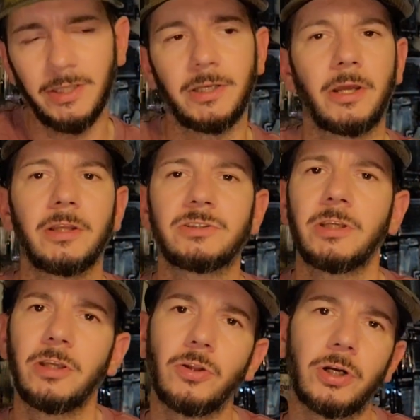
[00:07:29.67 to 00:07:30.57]
you know,
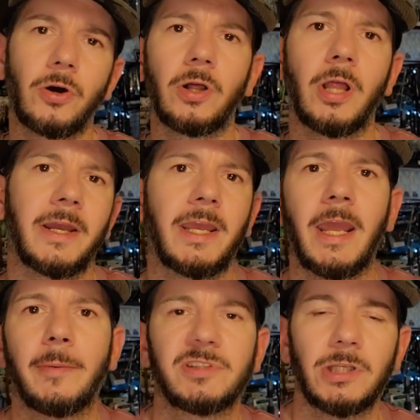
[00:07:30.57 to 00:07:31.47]
you look on, like,
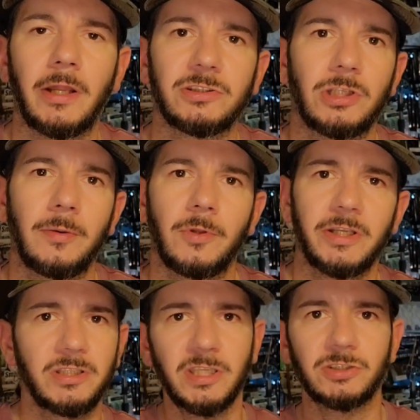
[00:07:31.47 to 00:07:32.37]
Amazon or something,
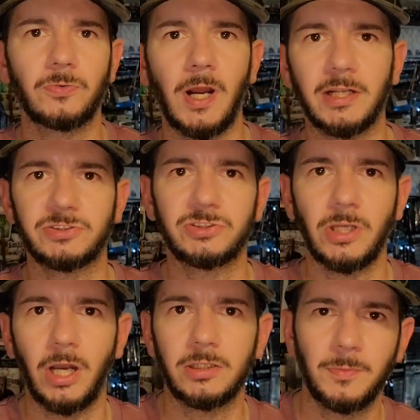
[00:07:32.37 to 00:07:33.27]
like, this rod
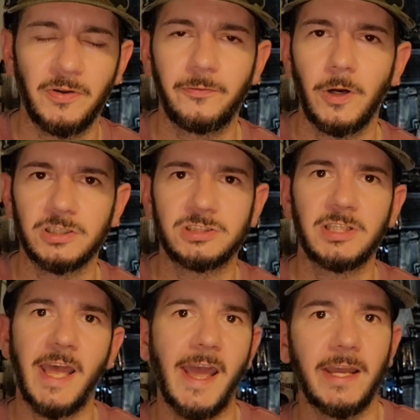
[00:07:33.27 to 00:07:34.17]
sucks. My first
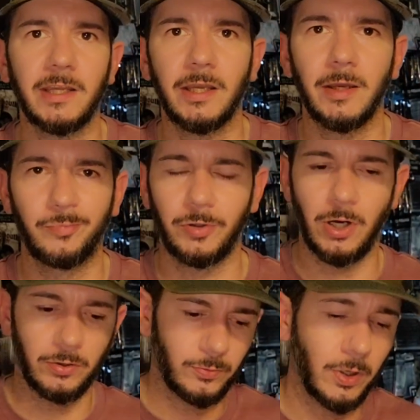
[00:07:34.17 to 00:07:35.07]
snag, it
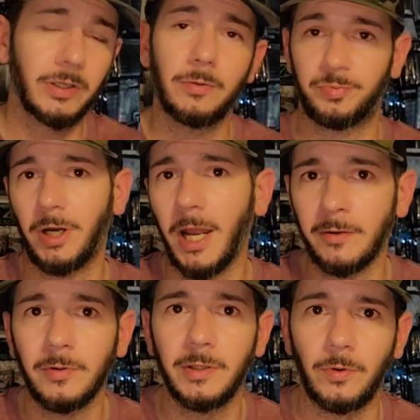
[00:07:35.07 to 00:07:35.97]
broke. Well, you
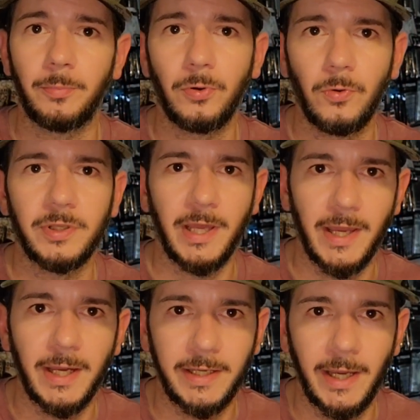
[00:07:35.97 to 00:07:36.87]
probably were pulling the
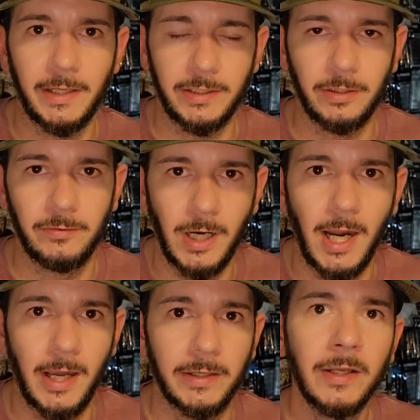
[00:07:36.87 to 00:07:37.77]
heck out of your
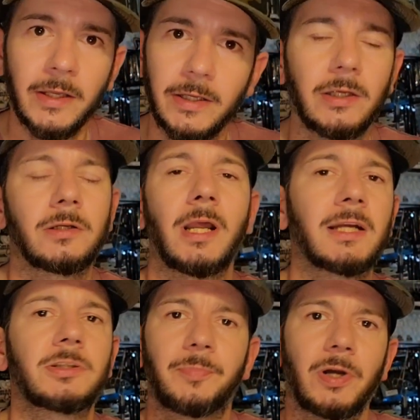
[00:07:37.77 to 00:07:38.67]
rod. You're not
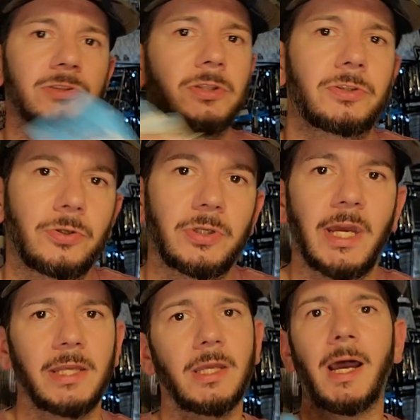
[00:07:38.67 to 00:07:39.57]
supposed to do
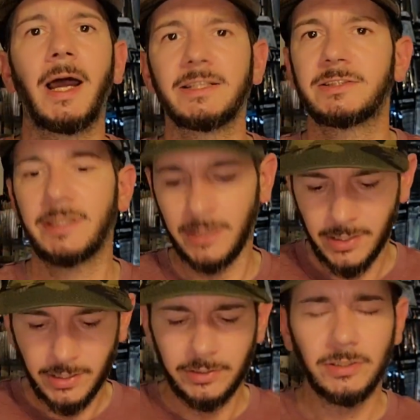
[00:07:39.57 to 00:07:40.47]
that. You high stick,
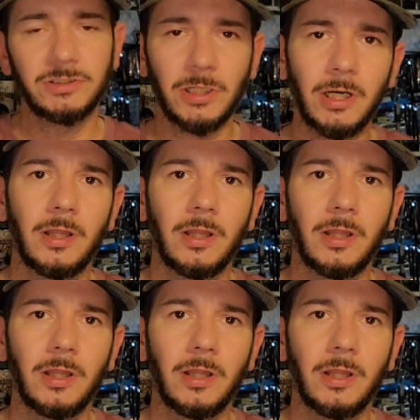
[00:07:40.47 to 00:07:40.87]
there's certain